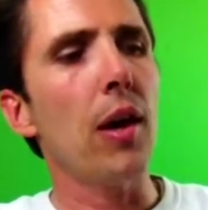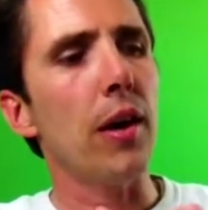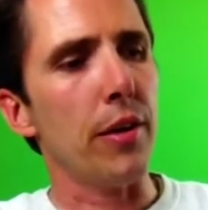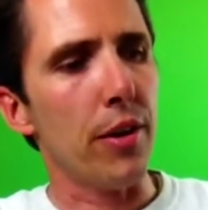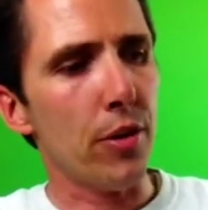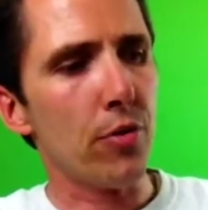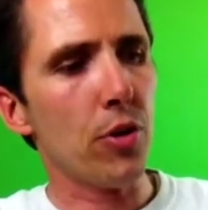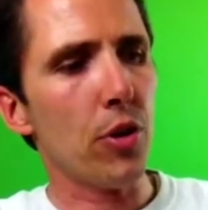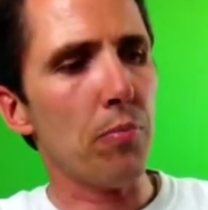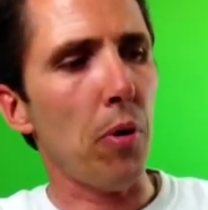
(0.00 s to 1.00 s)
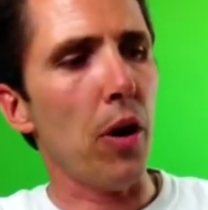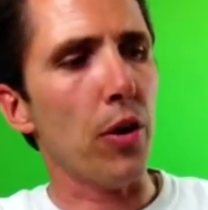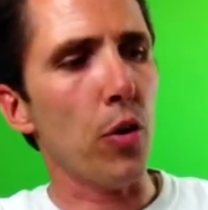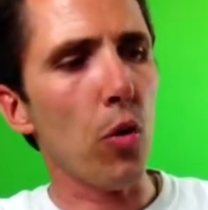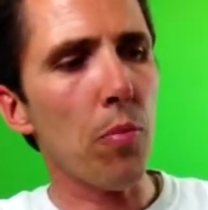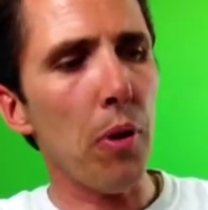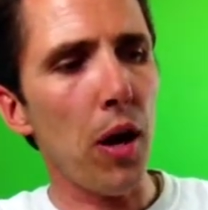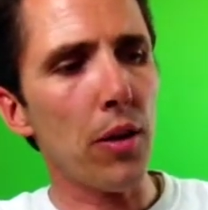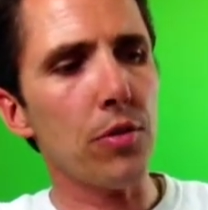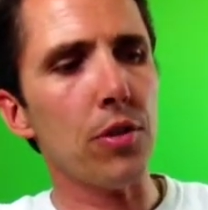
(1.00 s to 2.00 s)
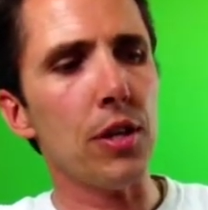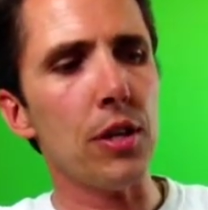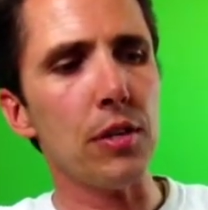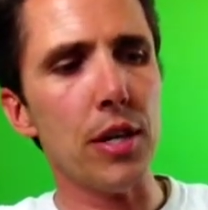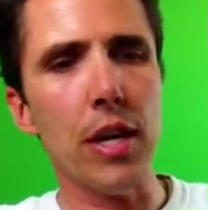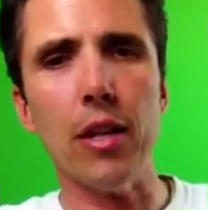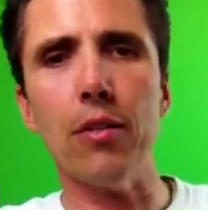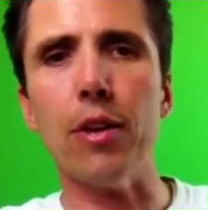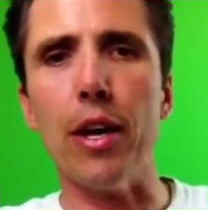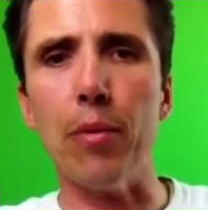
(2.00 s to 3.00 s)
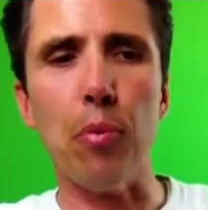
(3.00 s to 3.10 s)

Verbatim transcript: And here's the good part your policy contains an,